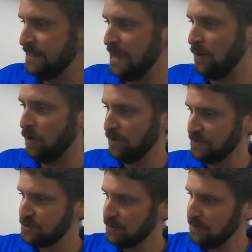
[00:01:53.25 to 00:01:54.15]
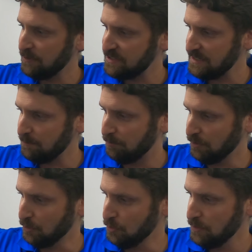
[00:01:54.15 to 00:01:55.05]
Now on the screen we see
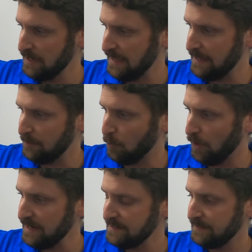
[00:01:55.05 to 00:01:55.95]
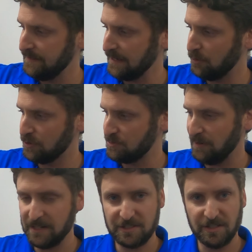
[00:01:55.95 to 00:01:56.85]
blue and white. That
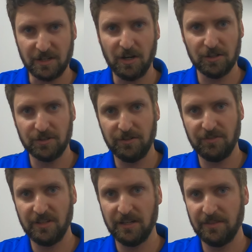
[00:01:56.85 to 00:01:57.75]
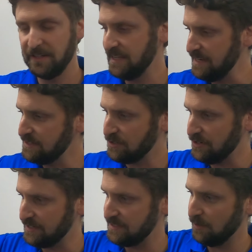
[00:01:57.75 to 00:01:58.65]
corresponds to the color of the key, so
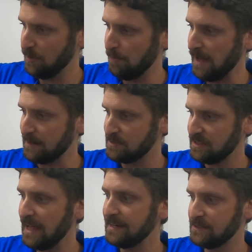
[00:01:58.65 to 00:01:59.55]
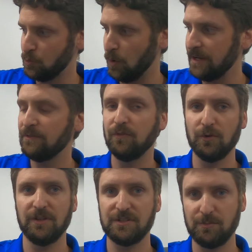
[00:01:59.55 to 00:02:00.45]
you can tell the bottom slot is white
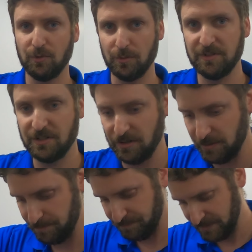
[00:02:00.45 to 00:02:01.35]
for the support material.